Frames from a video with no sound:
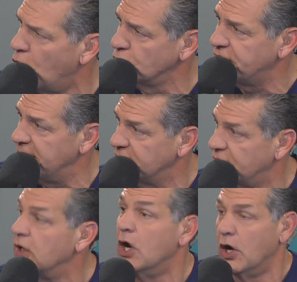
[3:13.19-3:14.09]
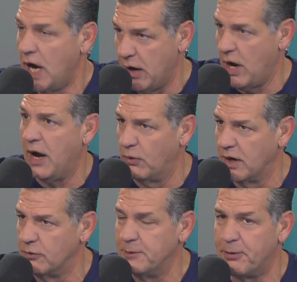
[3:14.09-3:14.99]
Goaltending. So he said, "I challenge that. I
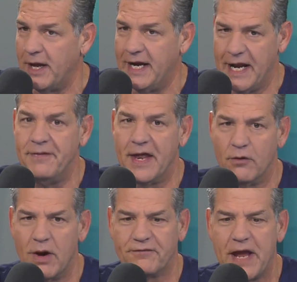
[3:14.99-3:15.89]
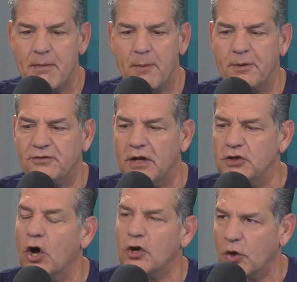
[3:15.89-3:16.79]
want to replay it." And then a ref came up and said,
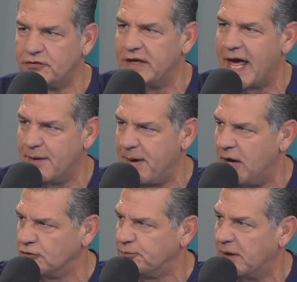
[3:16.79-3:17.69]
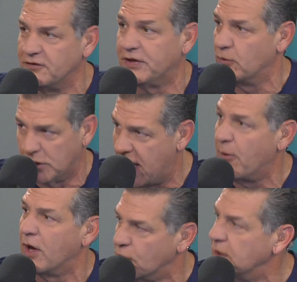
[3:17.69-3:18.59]
"No, no, it's an out of bounds play." He said, "Well, I
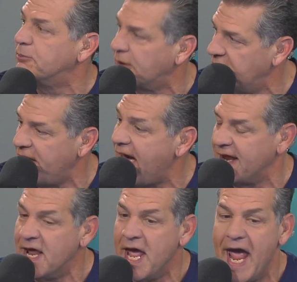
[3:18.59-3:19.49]
want to replay that."